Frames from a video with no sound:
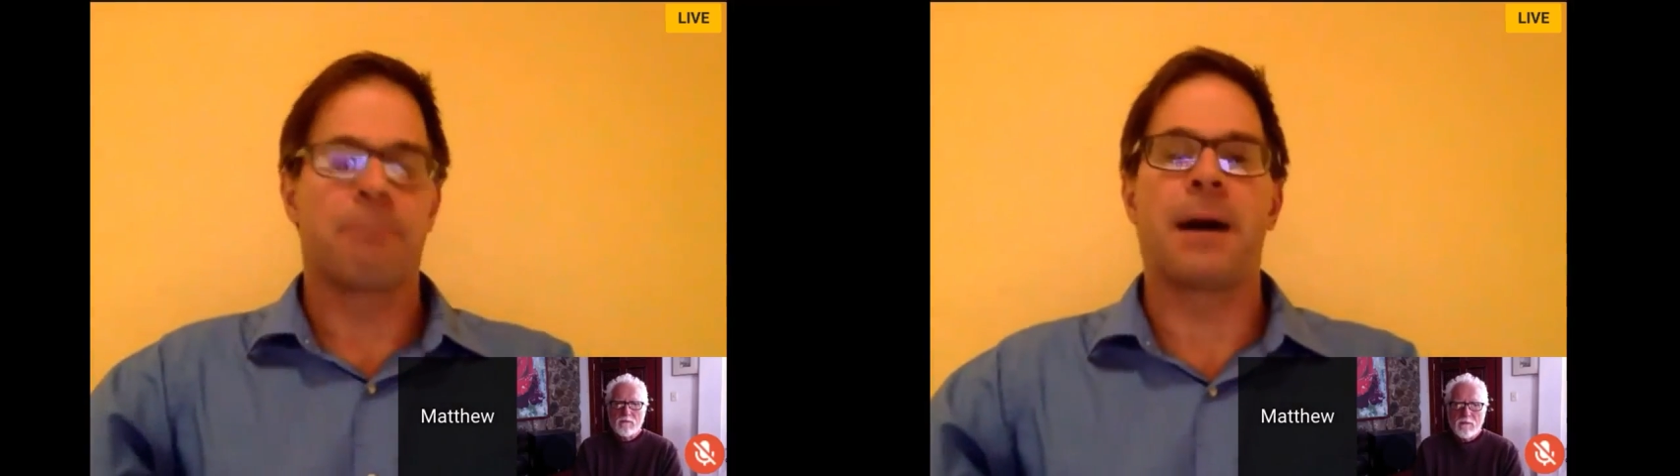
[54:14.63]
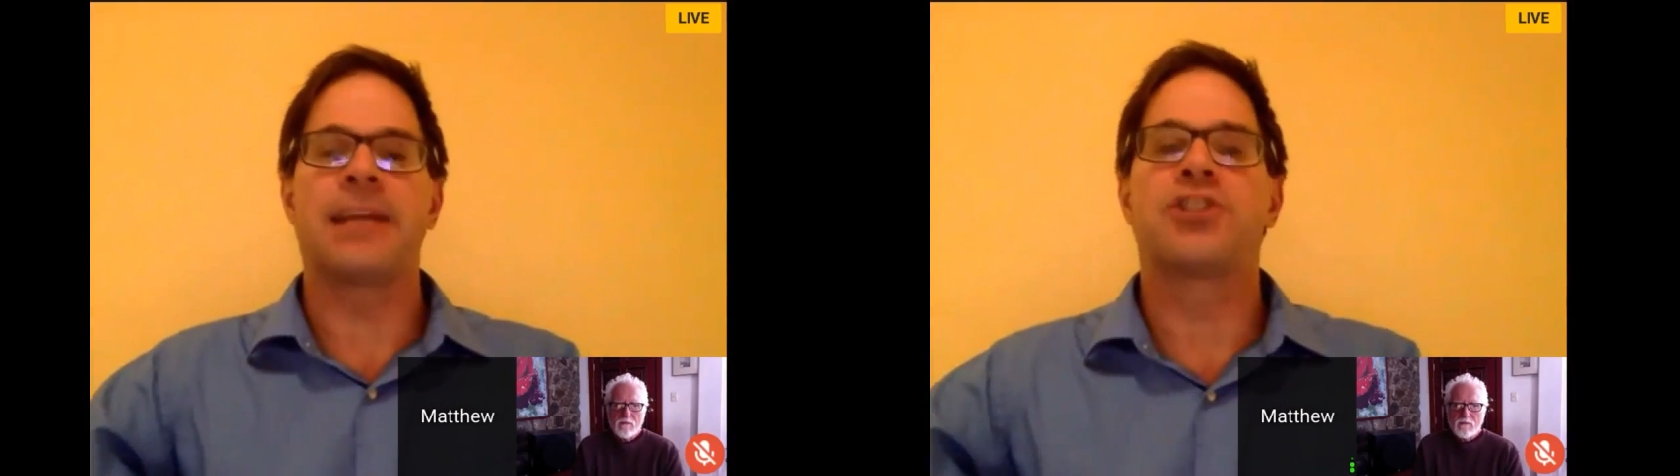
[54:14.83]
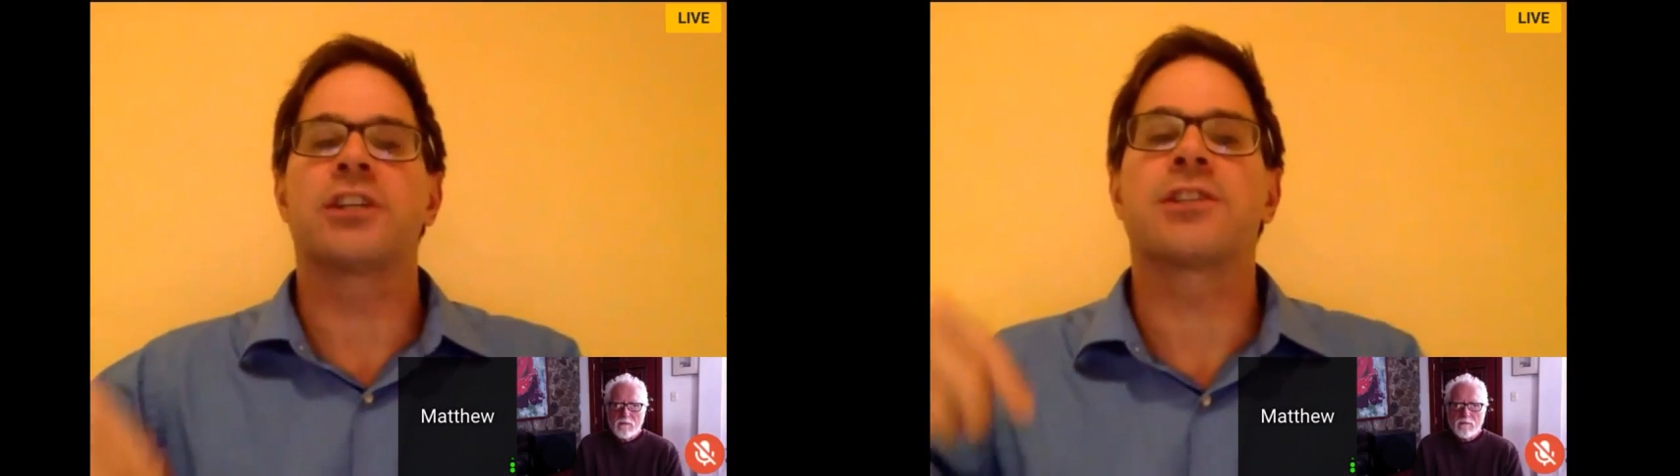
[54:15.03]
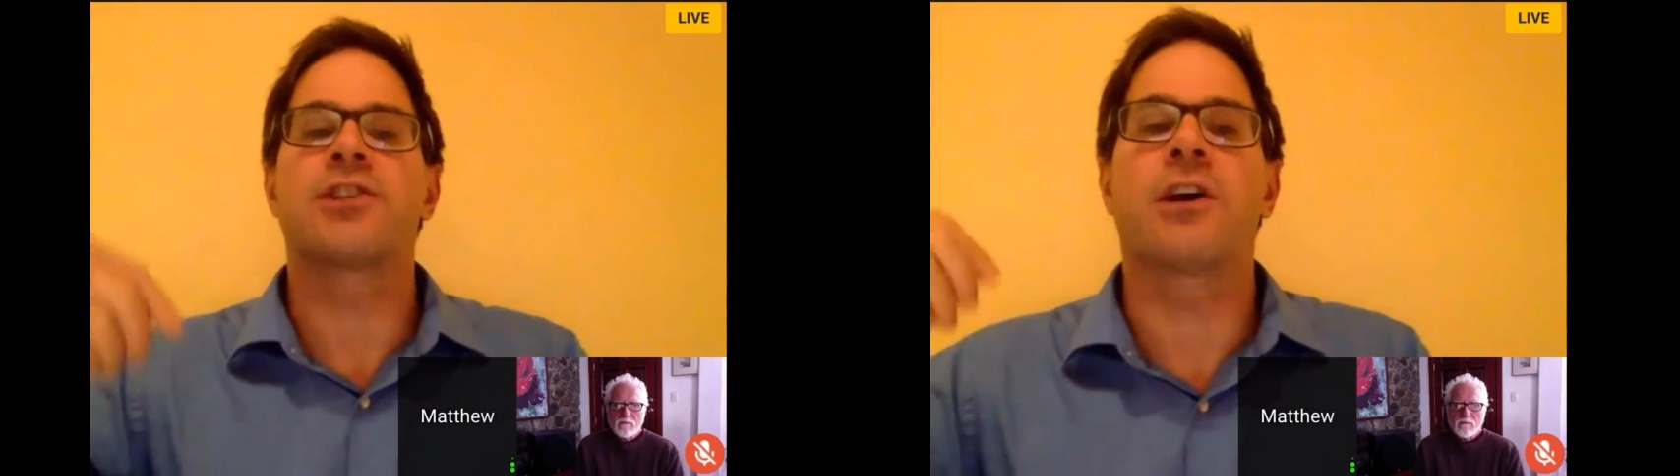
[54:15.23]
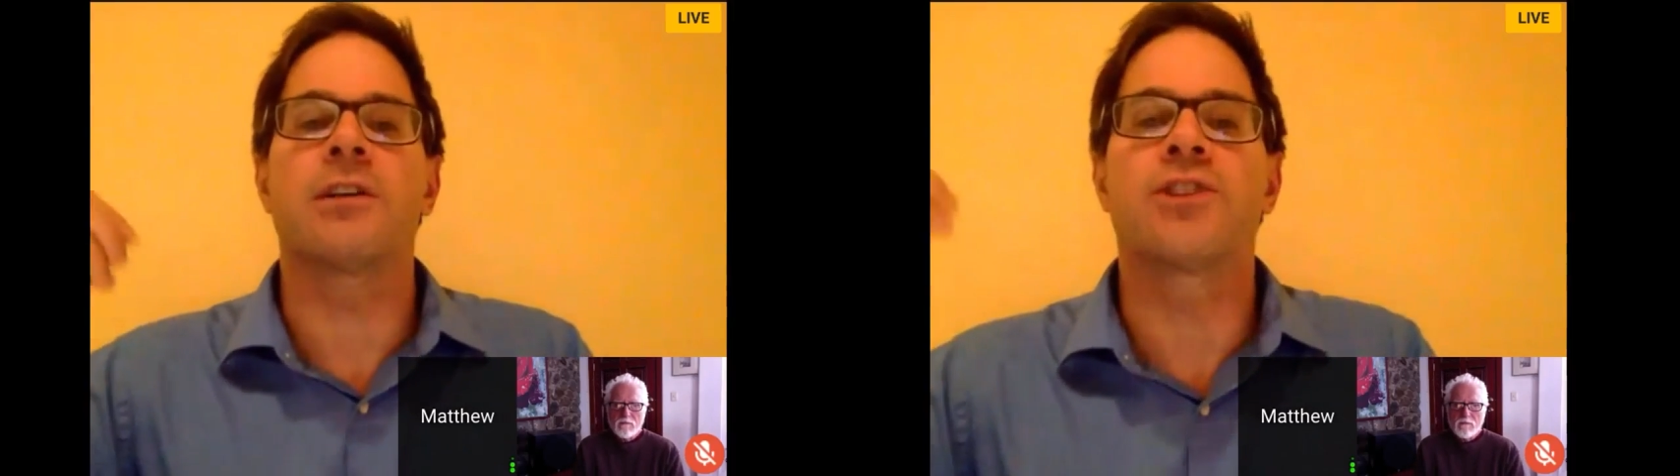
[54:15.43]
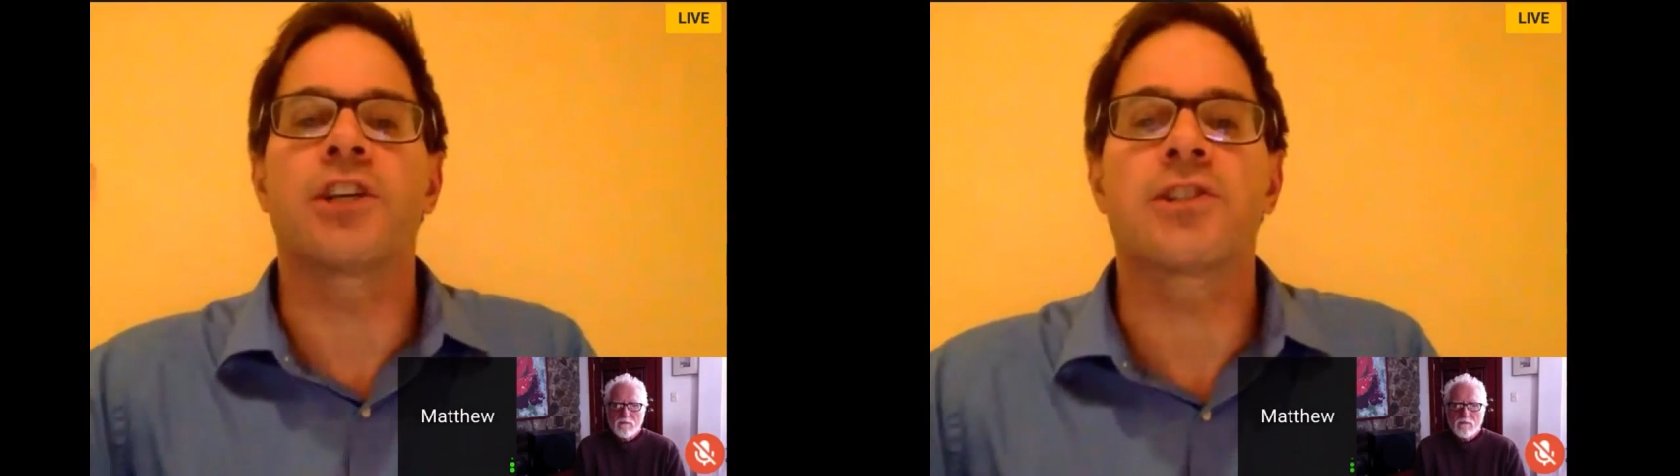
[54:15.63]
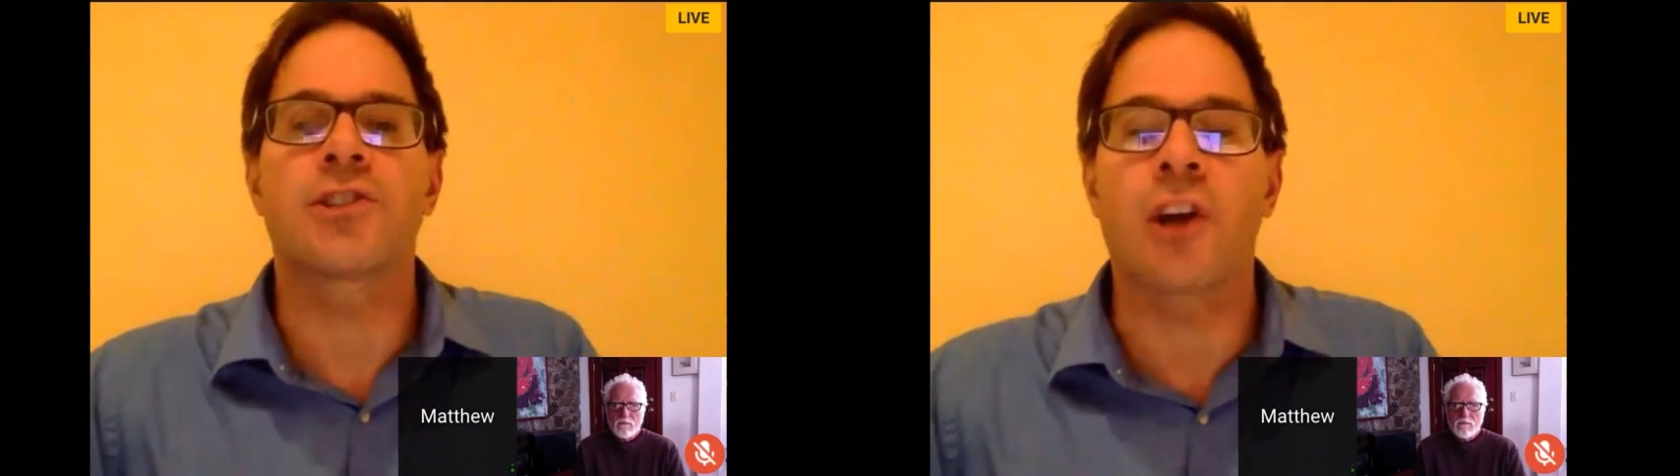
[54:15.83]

by just start just